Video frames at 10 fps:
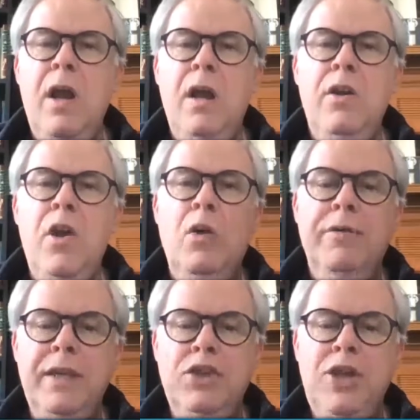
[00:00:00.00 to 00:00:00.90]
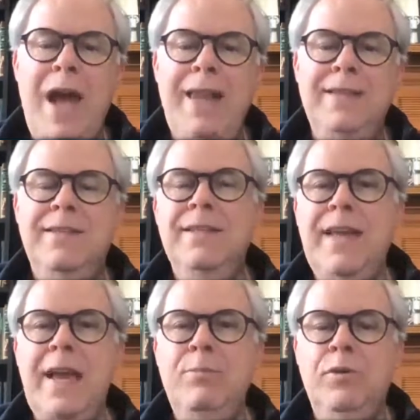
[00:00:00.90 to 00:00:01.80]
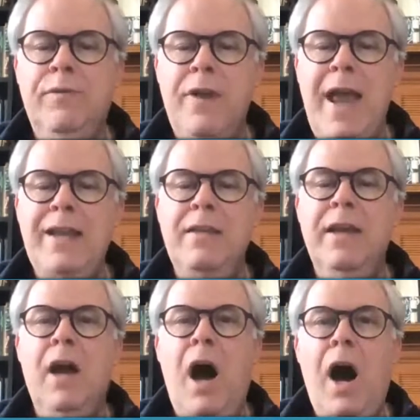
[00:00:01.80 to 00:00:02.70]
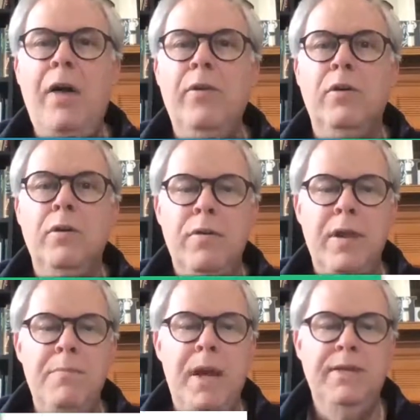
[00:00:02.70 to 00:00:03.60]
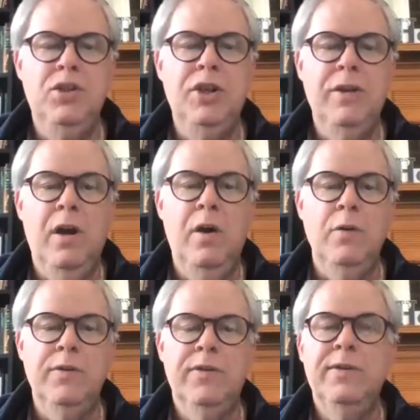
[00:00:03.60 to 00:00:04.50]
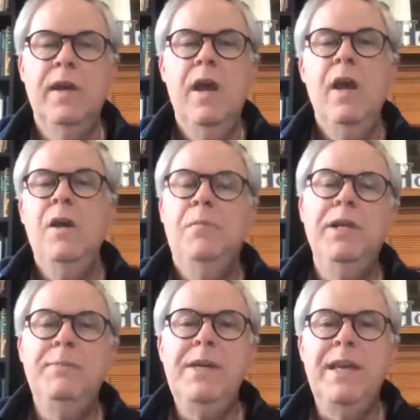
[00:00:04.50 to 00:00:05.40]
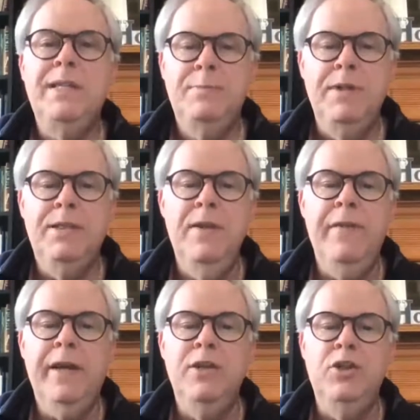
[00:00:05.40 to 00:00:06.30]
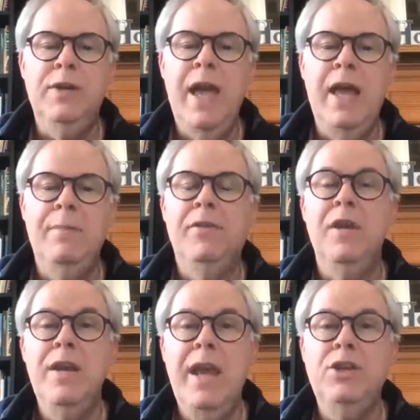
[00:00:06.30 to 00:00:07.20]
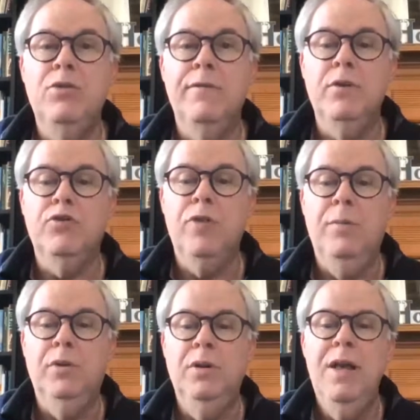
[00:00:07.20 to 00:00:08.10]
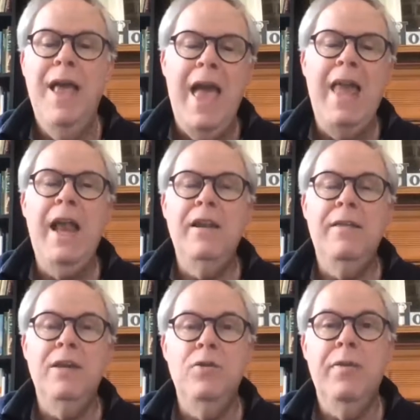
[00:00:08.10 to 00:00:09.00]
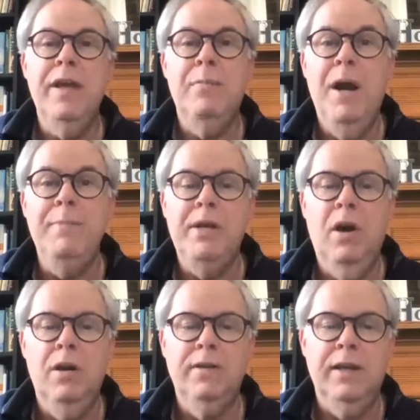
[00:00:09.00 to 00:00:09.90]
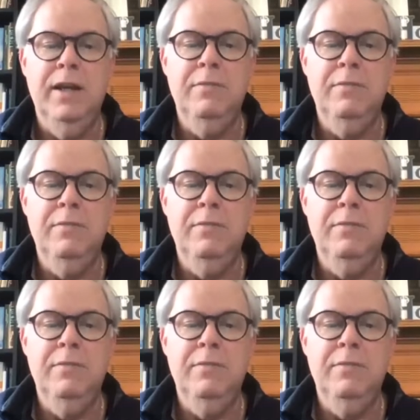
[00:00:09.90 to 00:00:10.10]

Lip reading: Note that chat is disabled for anything other than messaging the hosts. Please be as specific as you can about the nature of your trouble and anything you think might be causing it.